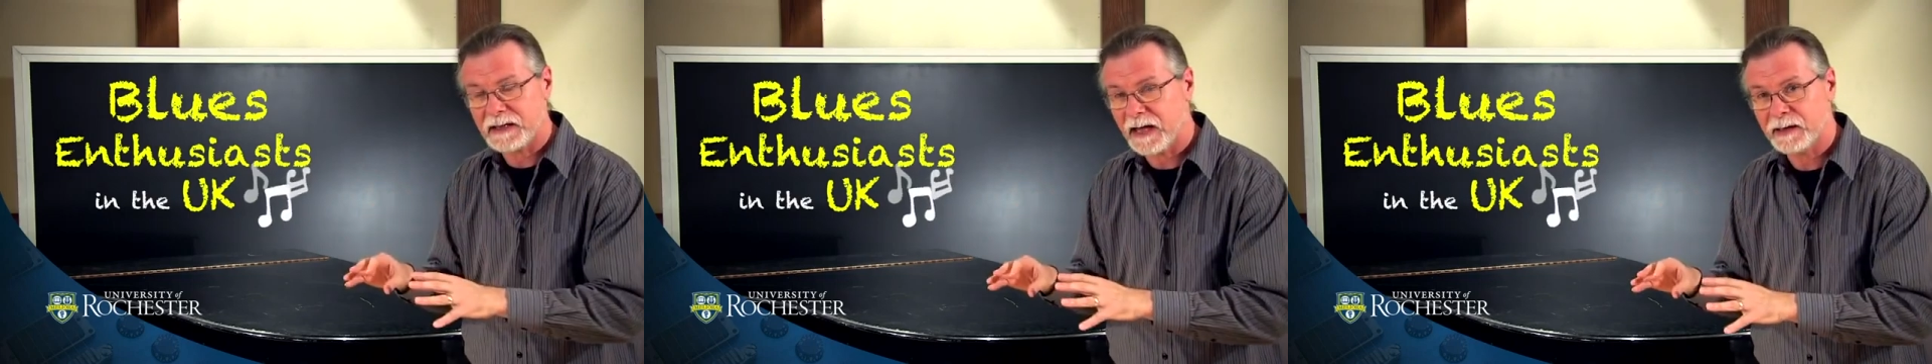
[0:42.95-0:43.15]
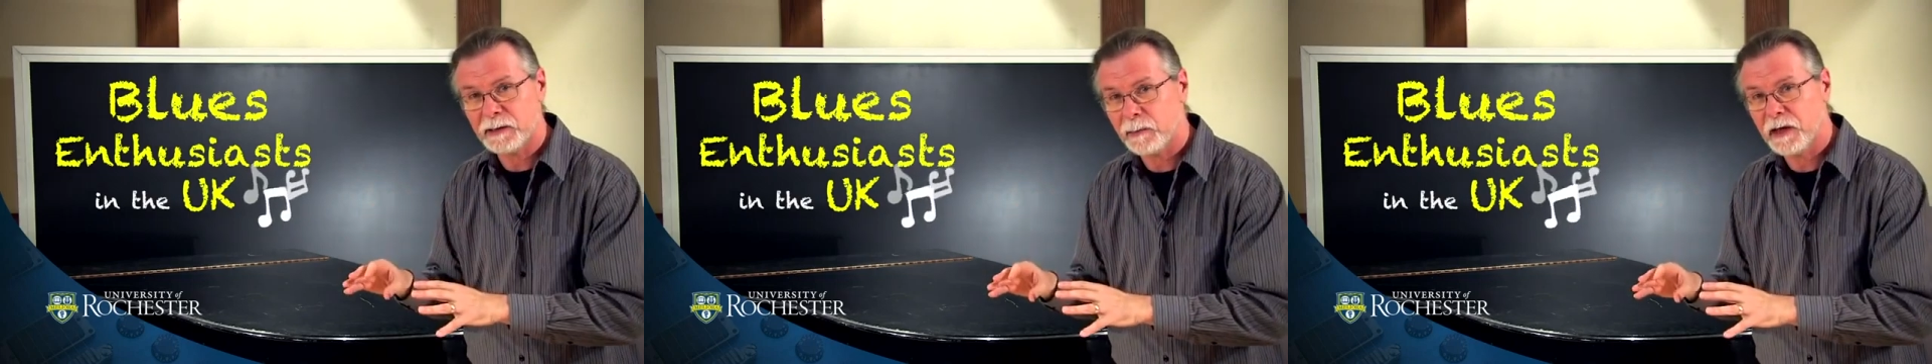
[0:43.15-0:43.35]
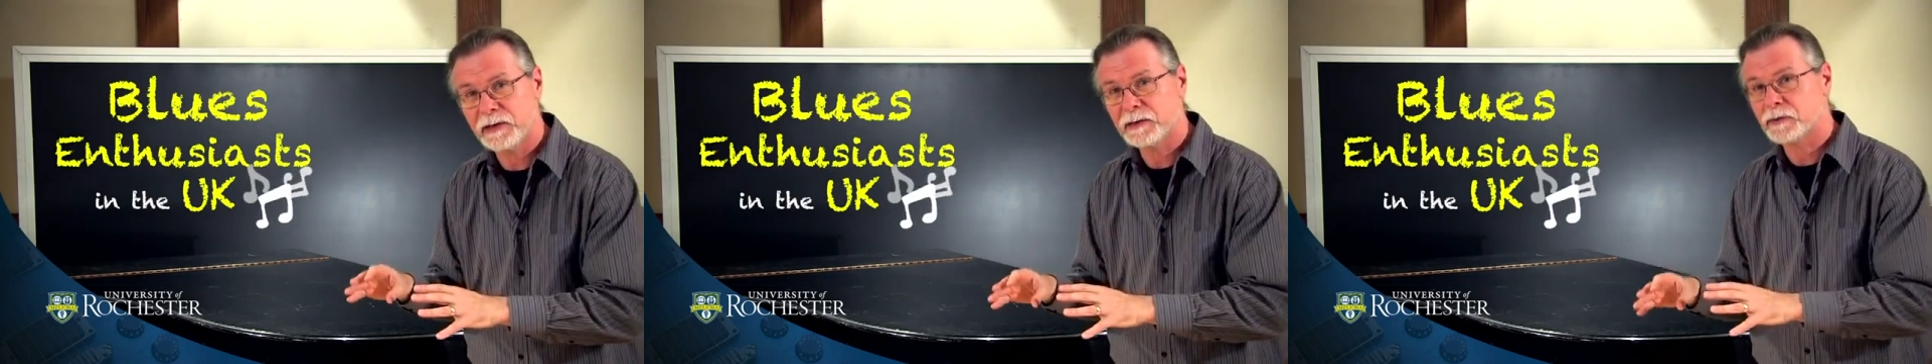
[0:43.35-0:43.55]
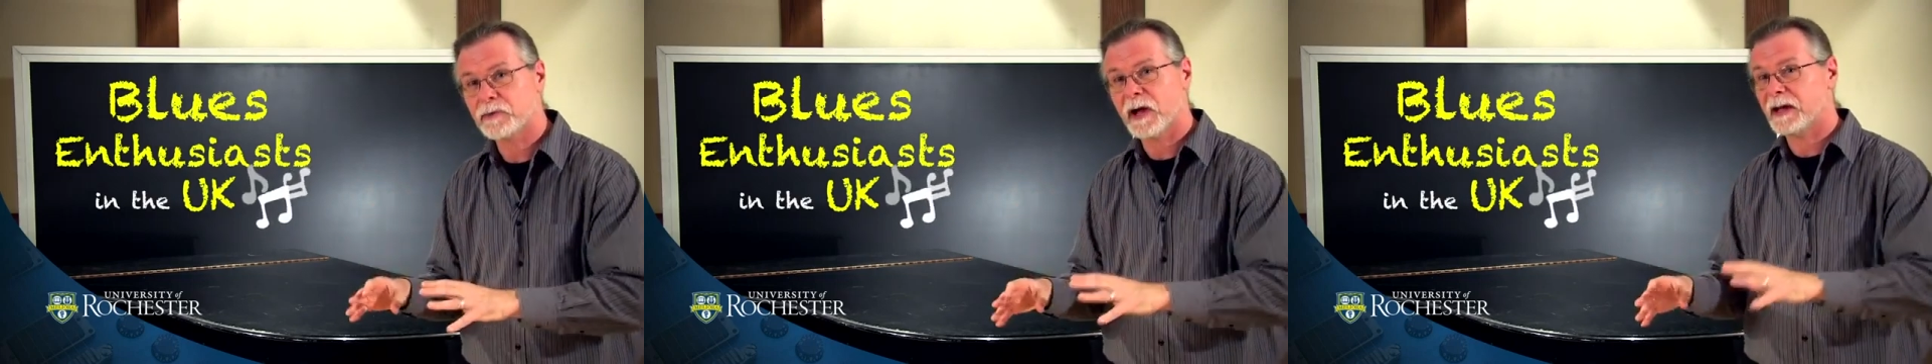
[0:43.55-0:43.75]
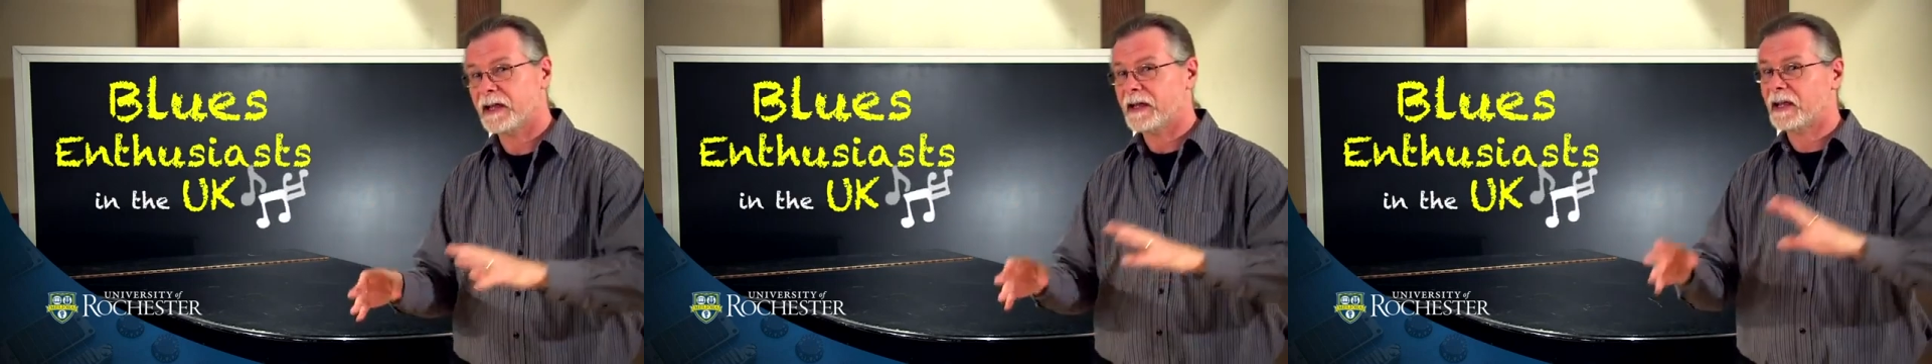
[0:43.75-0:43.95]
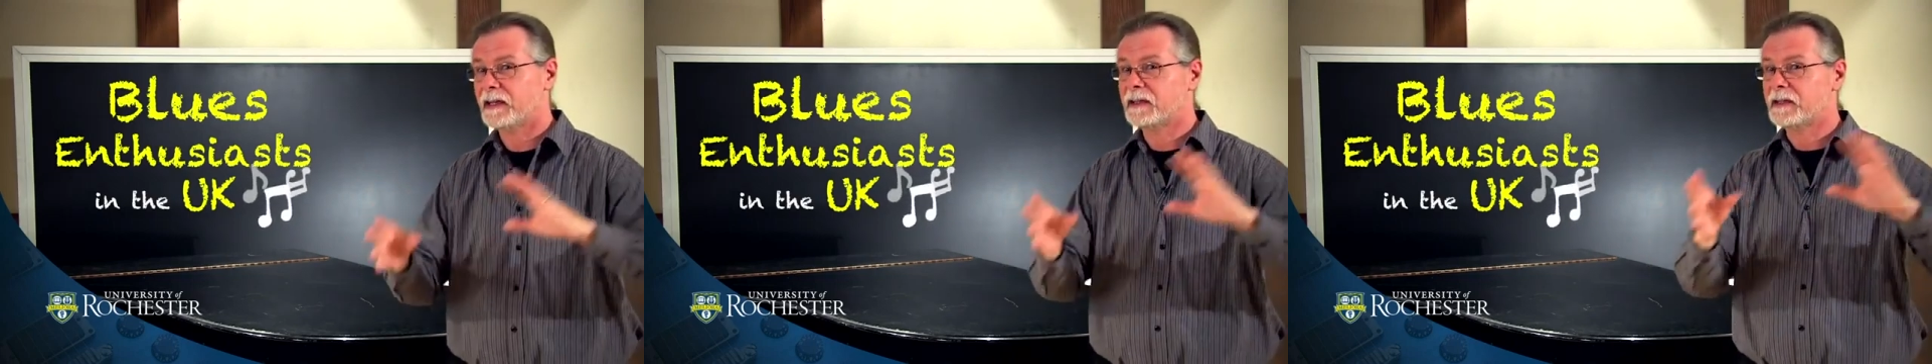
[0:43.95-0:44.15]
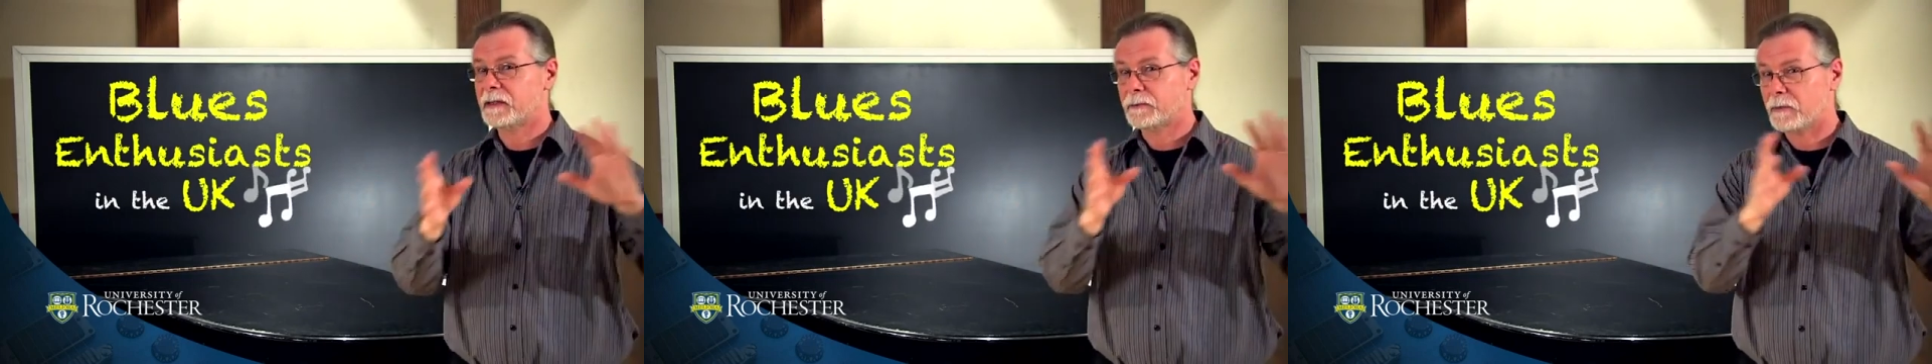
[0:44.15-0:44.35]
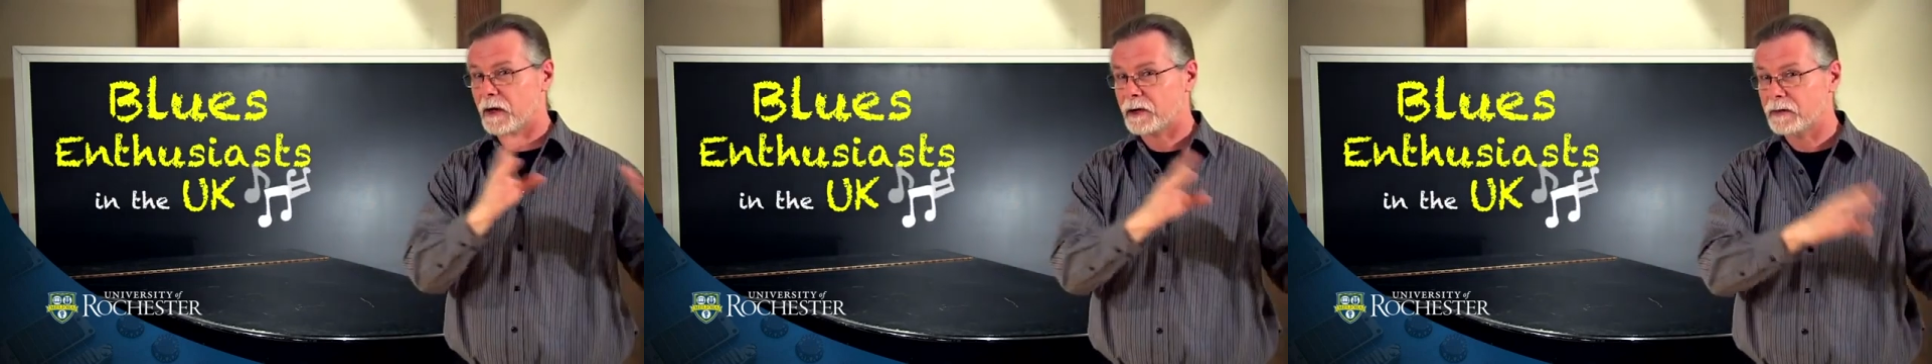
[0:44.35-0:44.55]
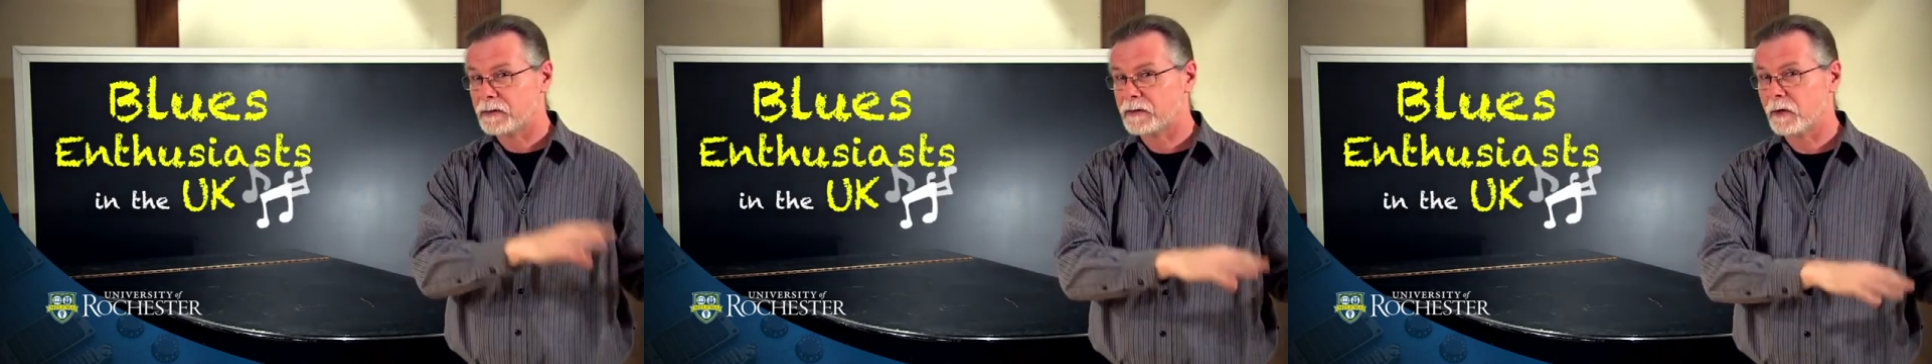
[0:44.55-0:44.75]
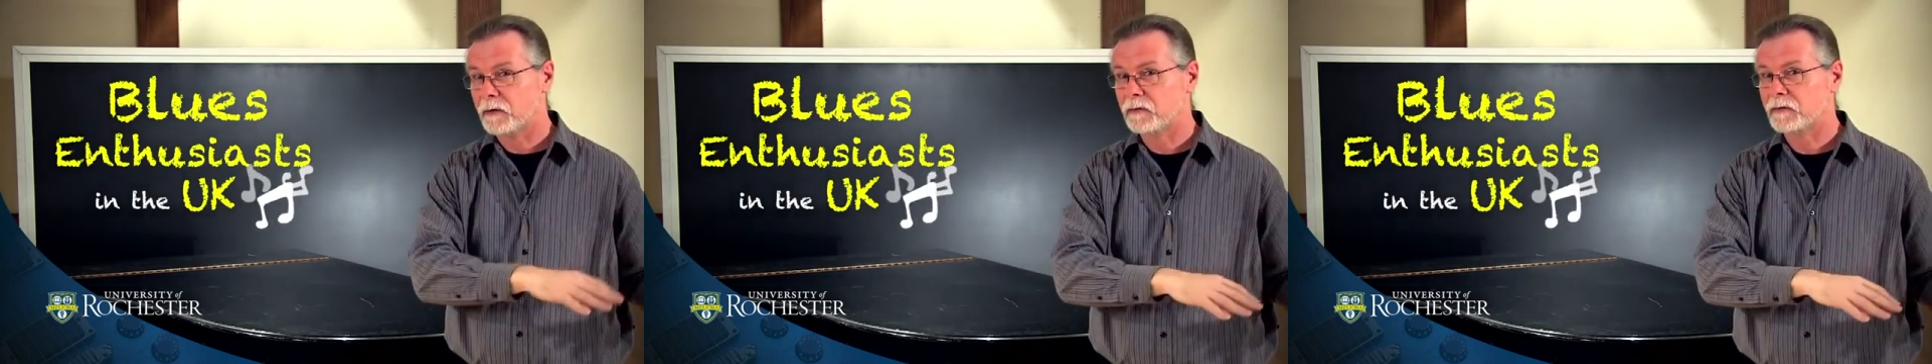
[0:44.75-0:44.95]
not to mention trying to get these
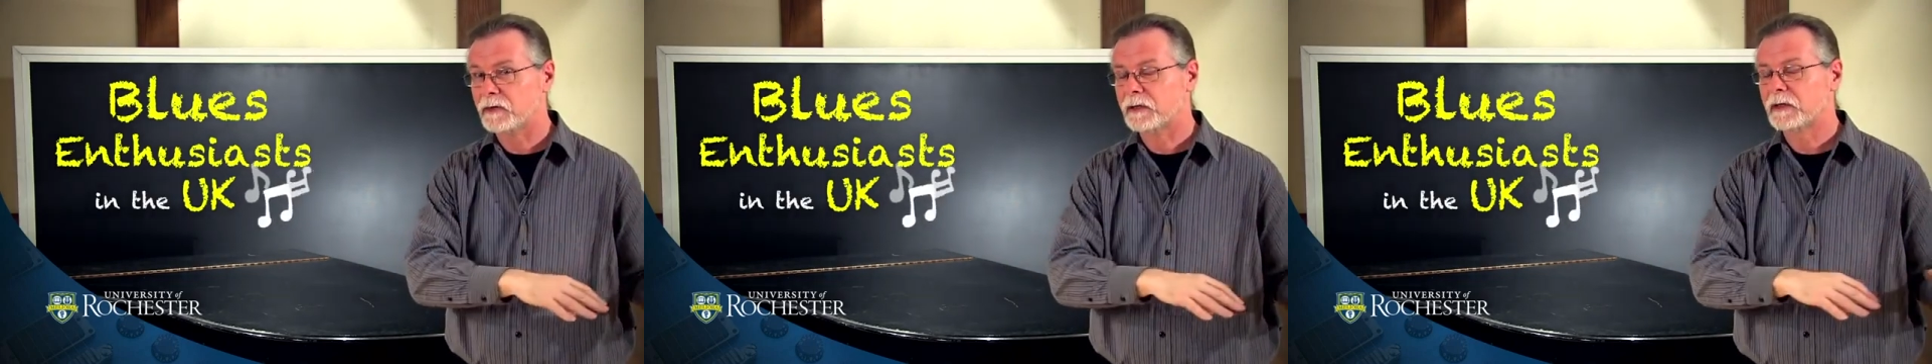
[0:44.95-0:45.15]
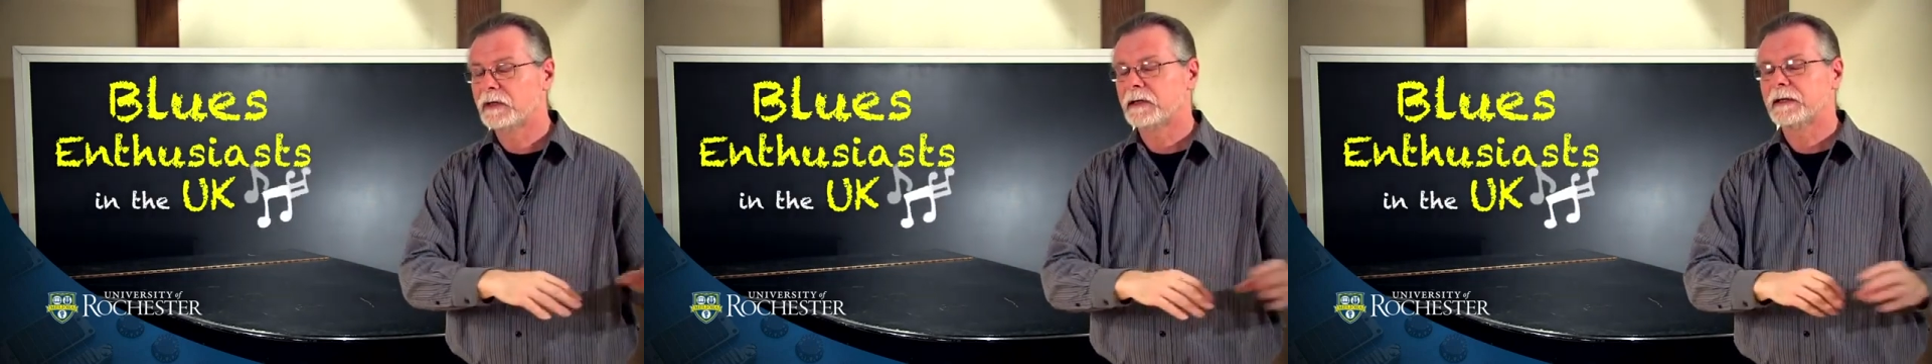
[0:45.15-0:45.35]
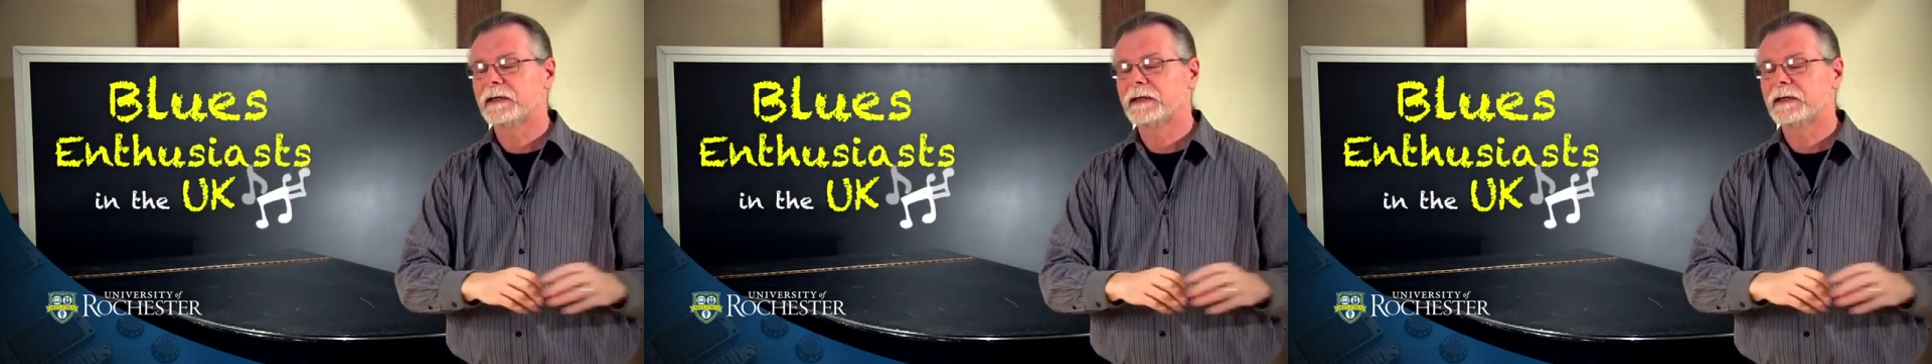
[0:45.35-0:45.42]
records over